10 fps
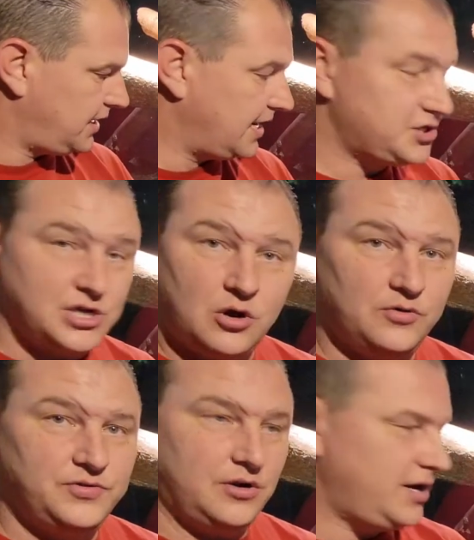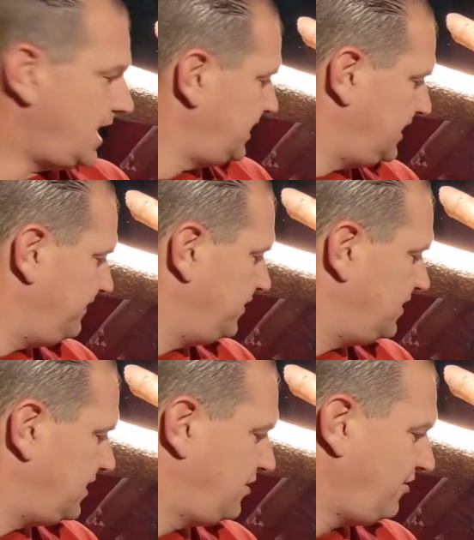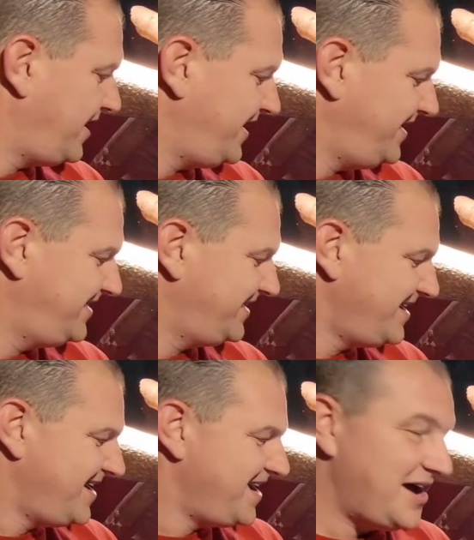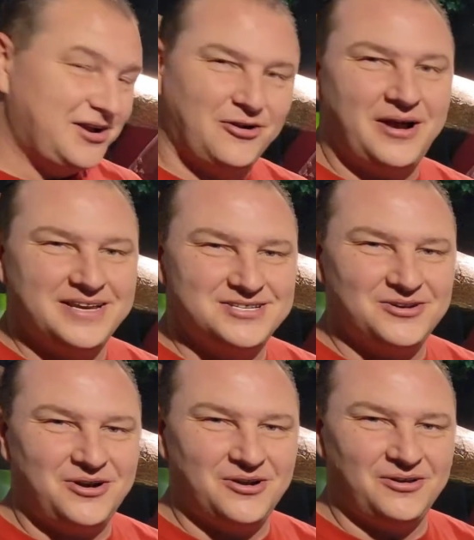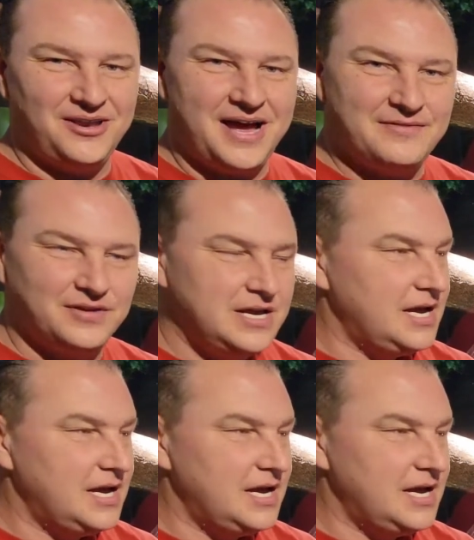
Okay, so they're not given a great start on life.